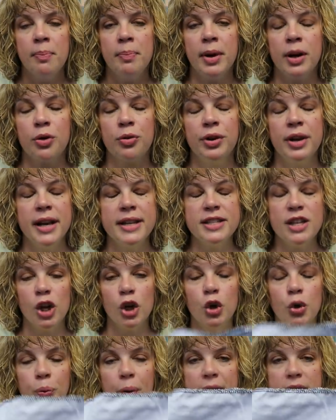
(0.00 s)
but creates
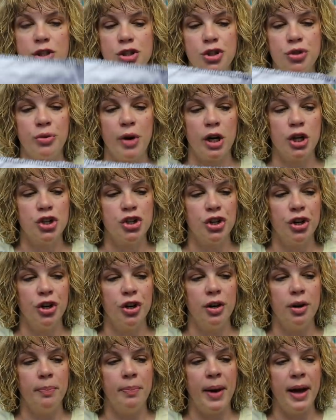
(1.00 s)
a great
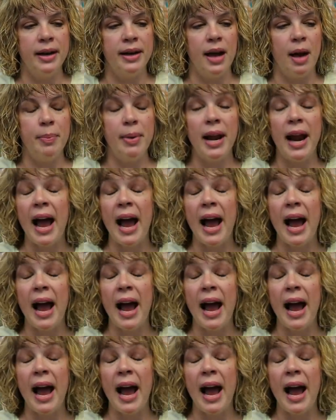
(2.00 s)
structured button up.